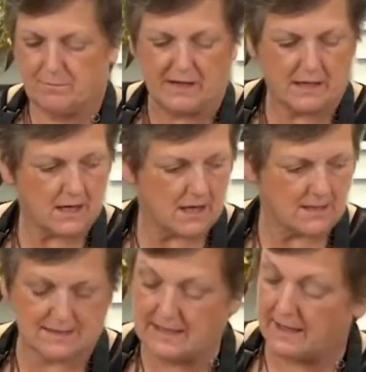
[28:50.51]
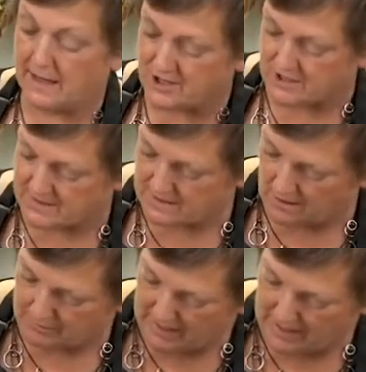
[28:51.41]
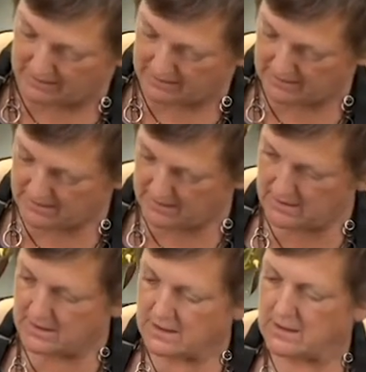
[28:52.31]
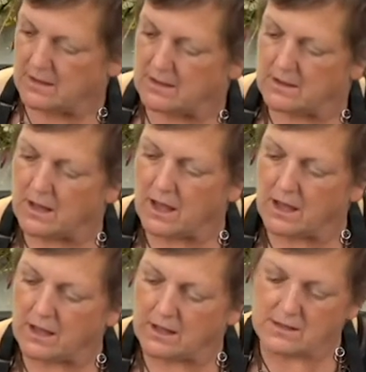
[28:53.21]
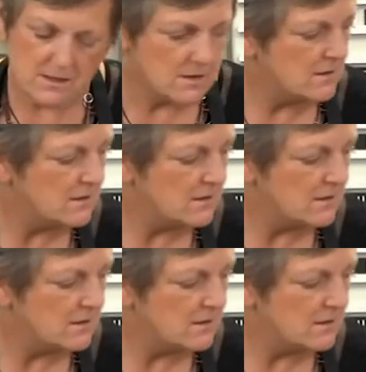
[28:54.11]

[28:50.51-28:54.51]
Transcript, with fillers: because the edges are black. And